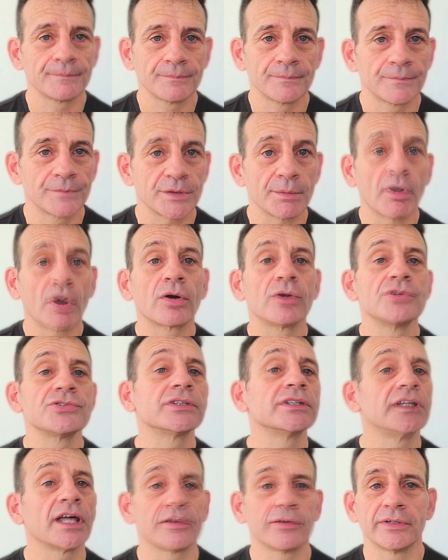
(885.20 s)
Tomorrow's
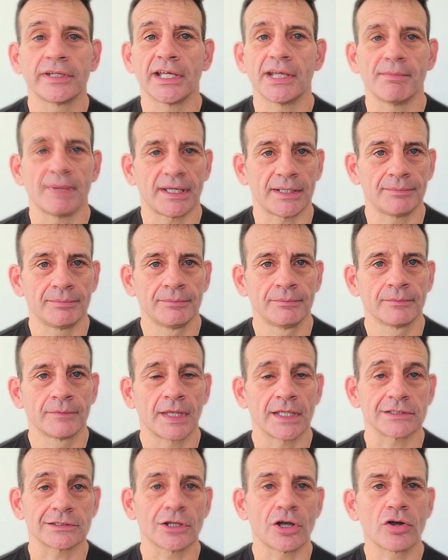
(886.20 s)
another day, man.
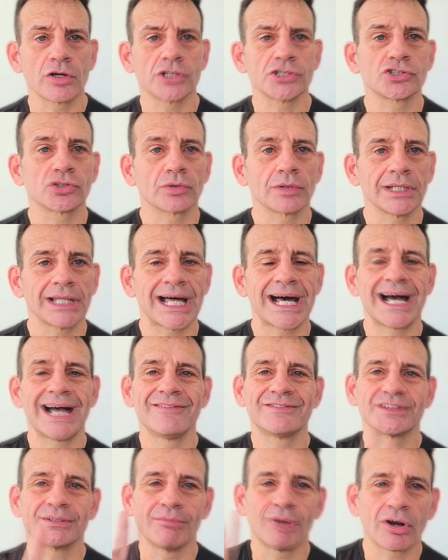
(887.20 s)
As long as you're
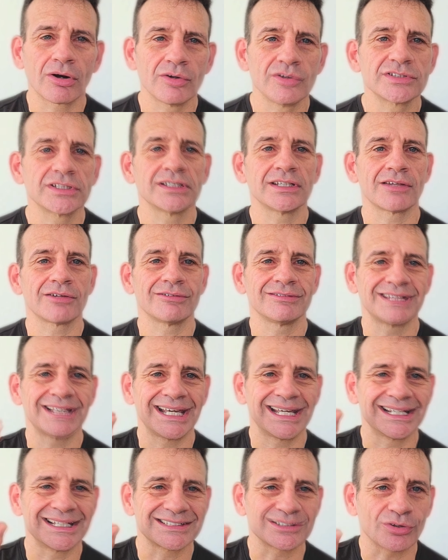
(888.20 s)
alive, tomorrow's another
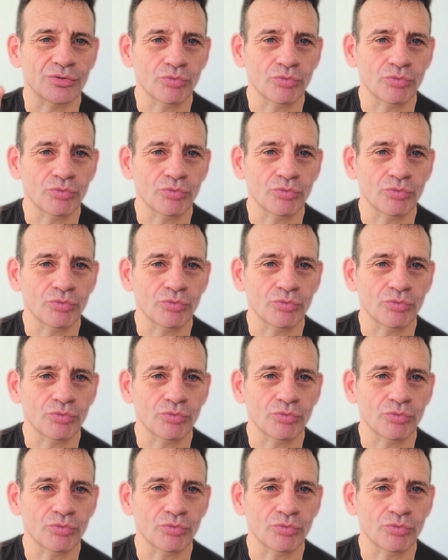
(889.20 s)
day, and